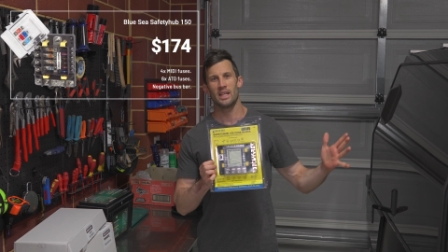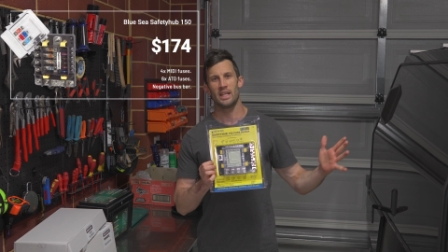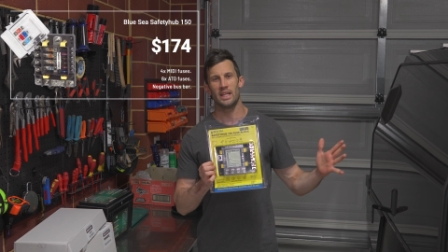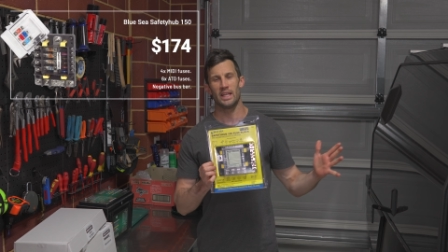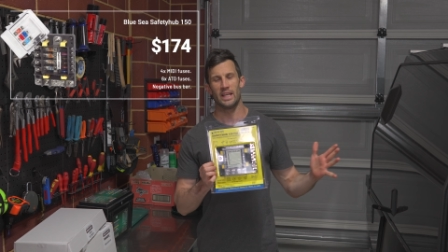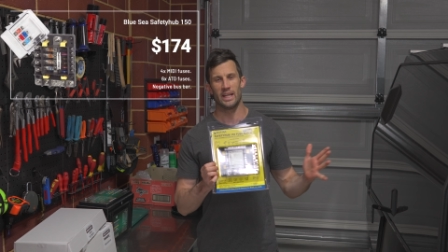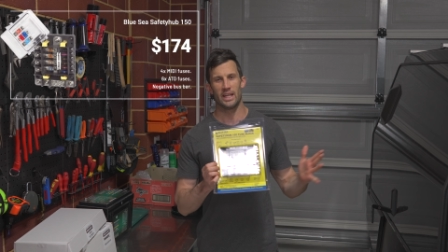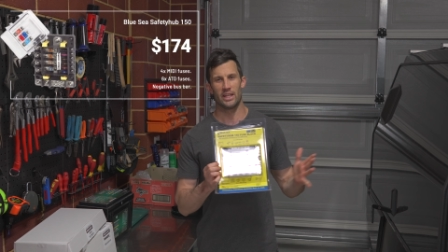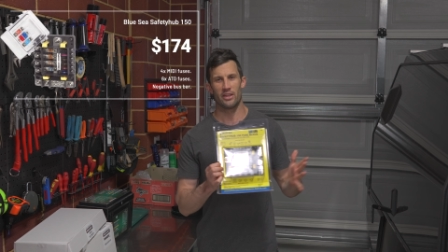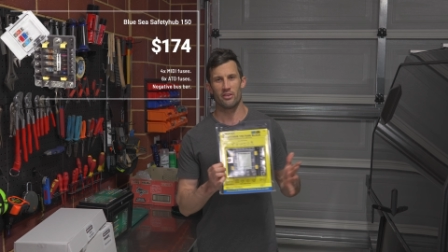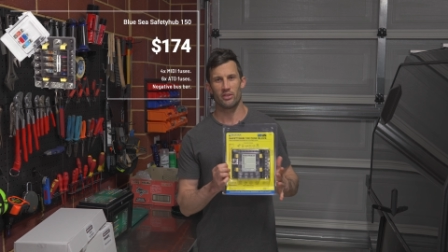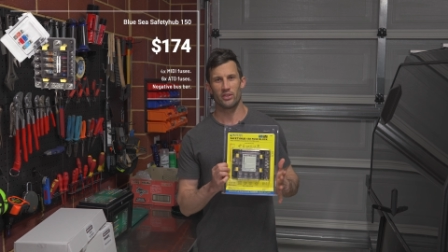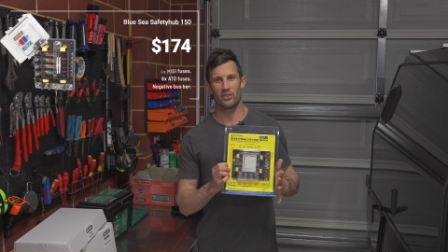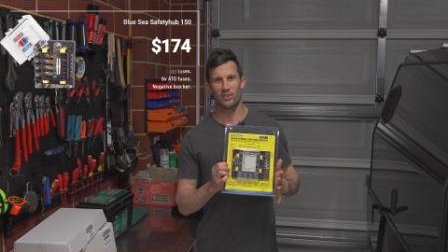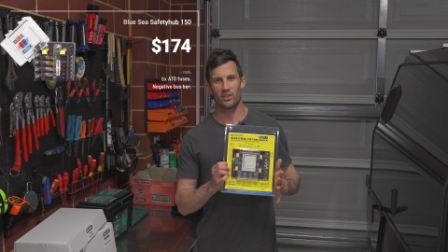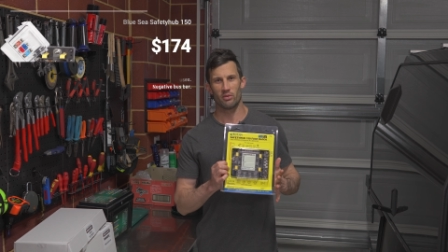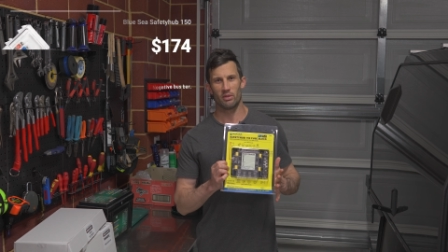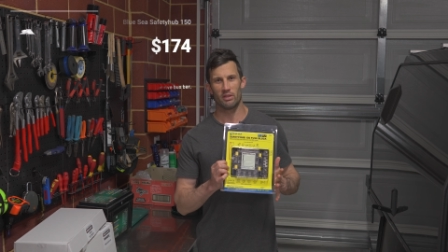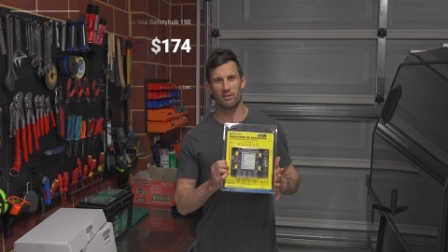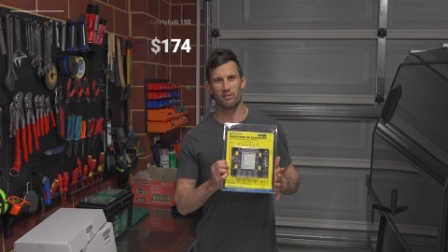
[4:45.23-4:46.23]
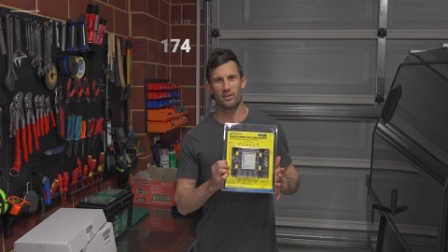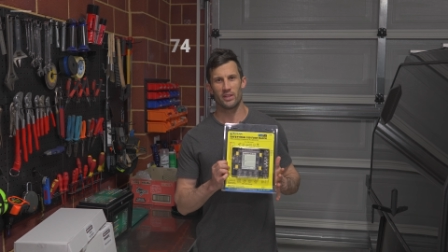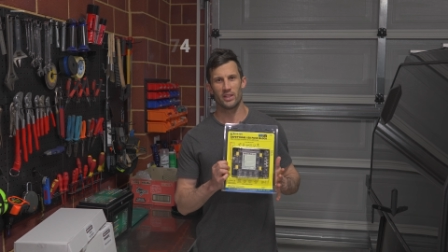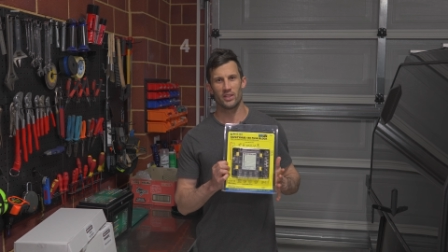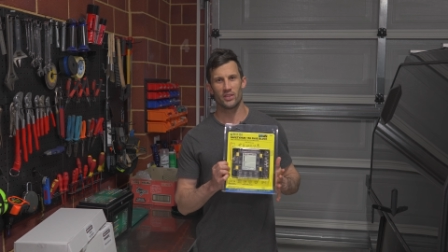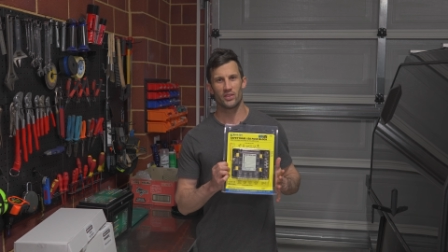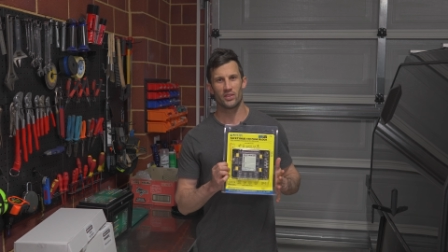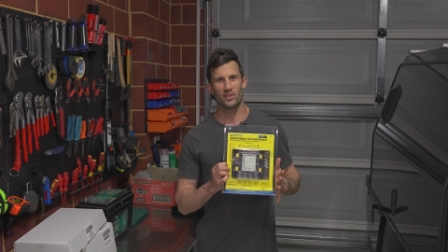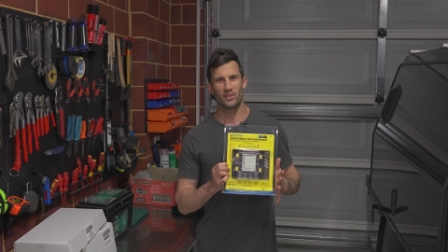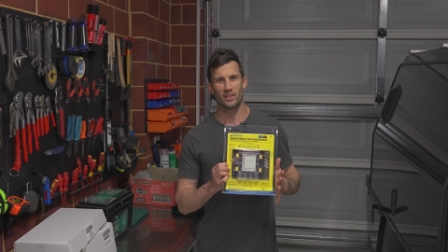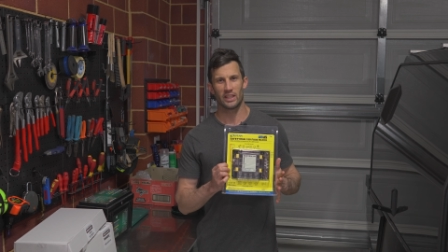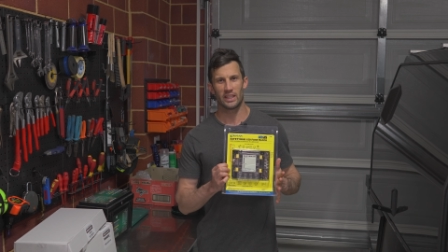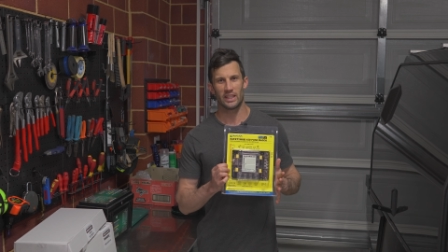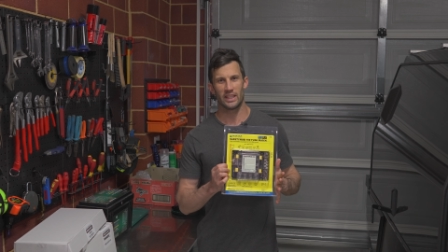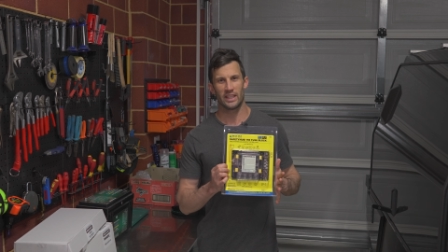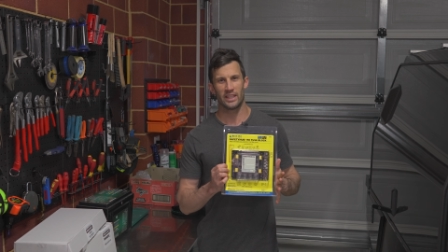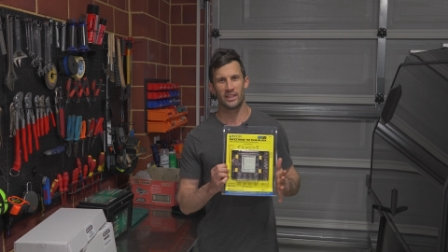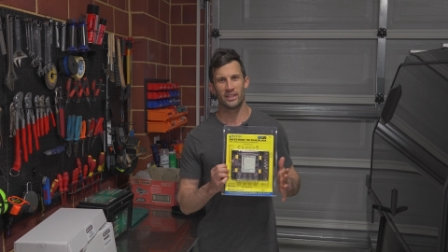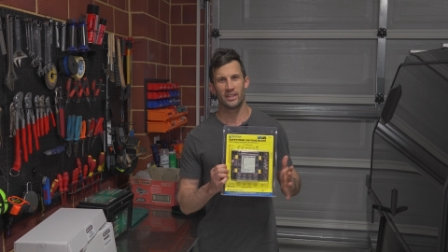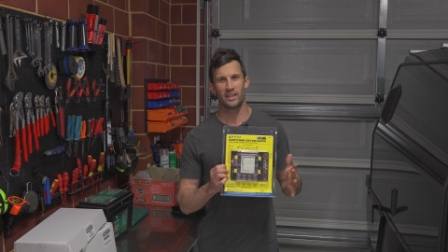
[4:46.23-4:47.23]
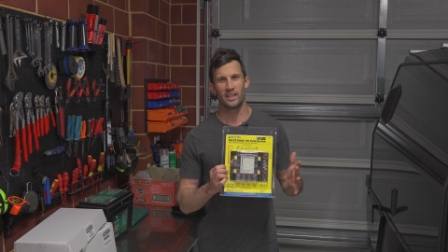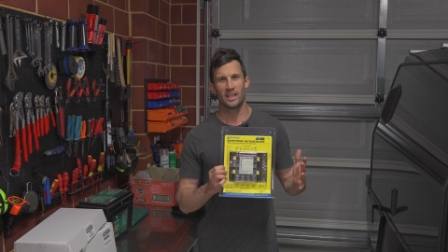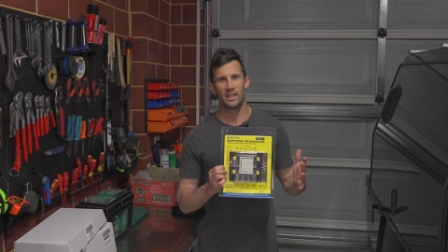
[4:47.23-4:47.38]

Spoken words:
And the reason I went for this, again,